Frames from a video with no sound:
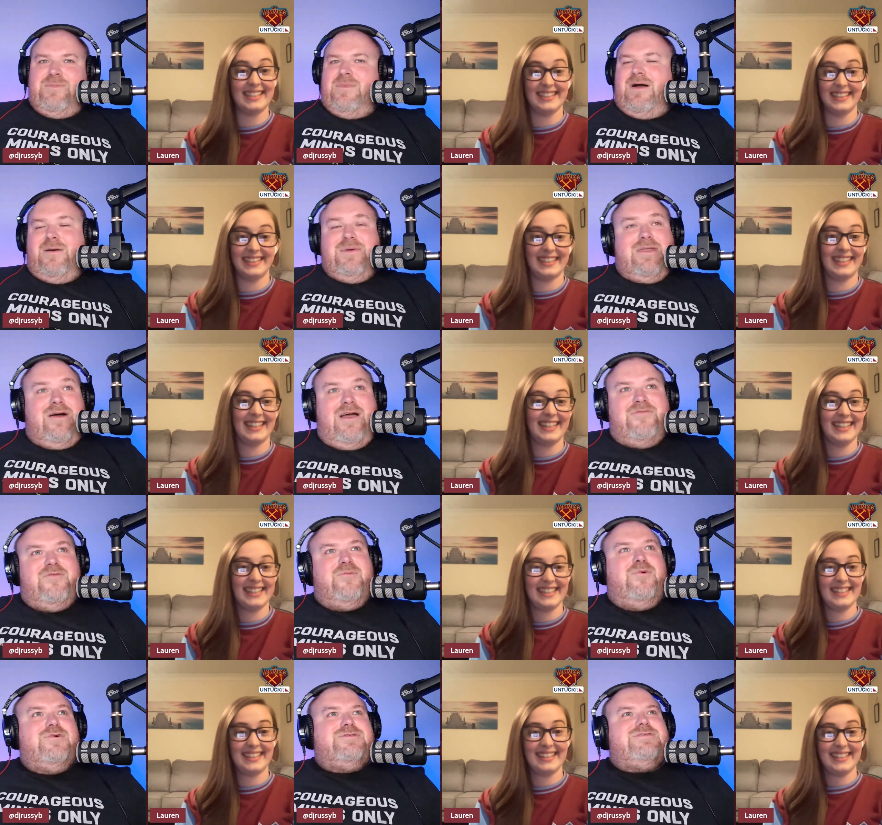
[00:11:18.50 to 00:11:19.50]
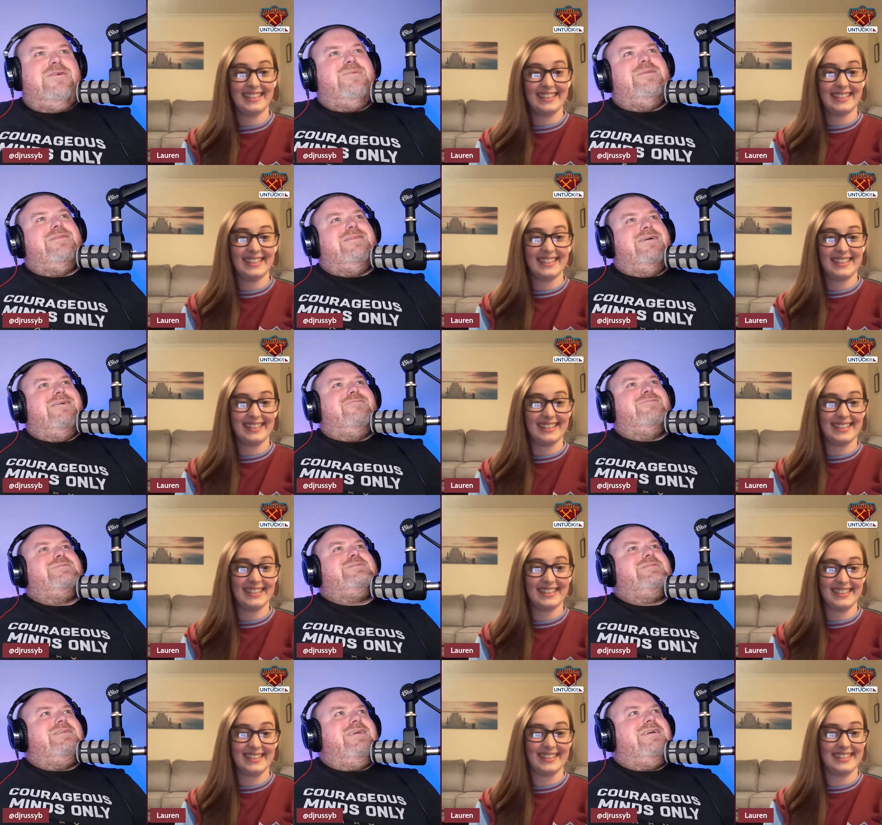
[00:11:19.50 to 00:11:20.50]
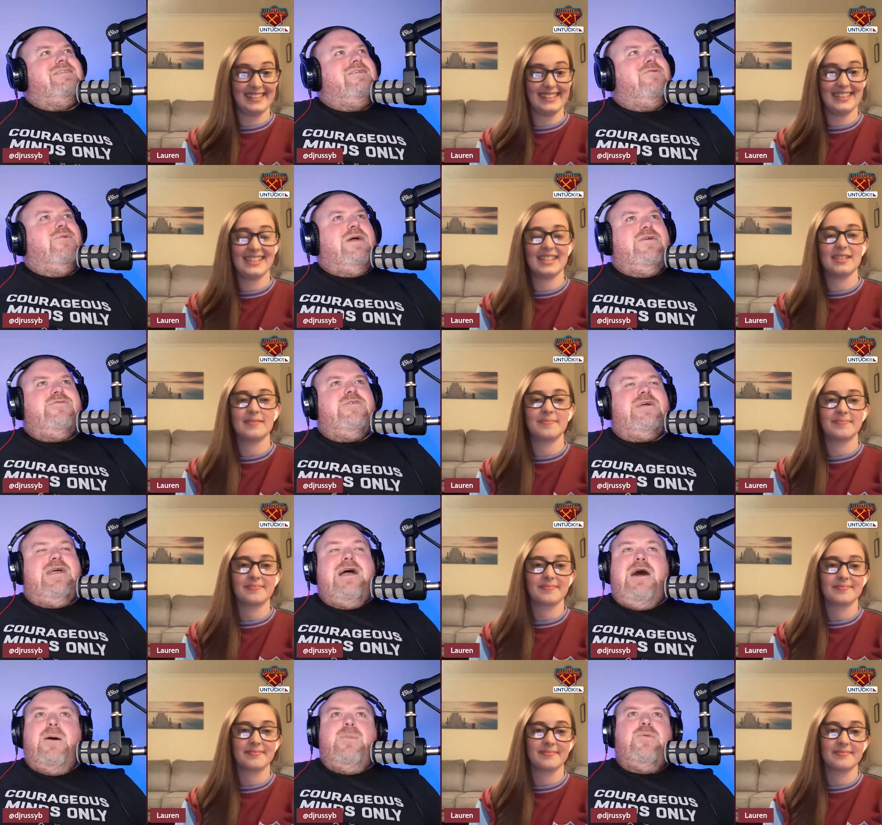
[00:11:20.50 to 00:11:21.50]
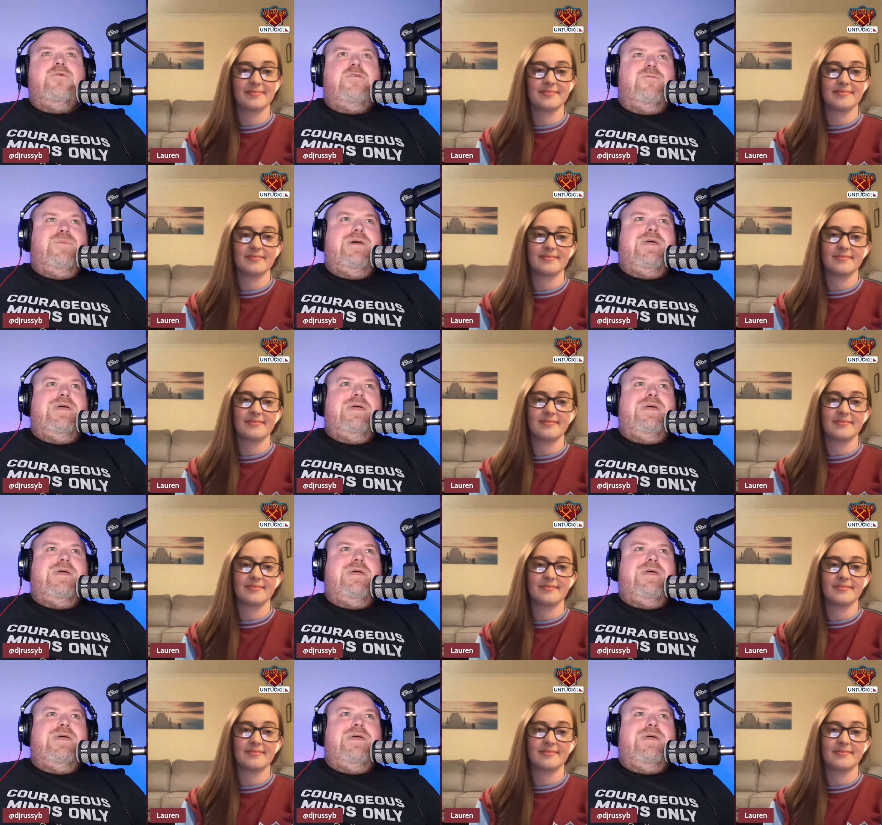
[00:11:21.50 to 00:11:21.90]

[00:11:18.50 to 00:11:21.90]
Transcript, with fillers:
Speaker 1: mean, I mean, I haven't watched. I mean, it was yeah, the UEFA Cup would have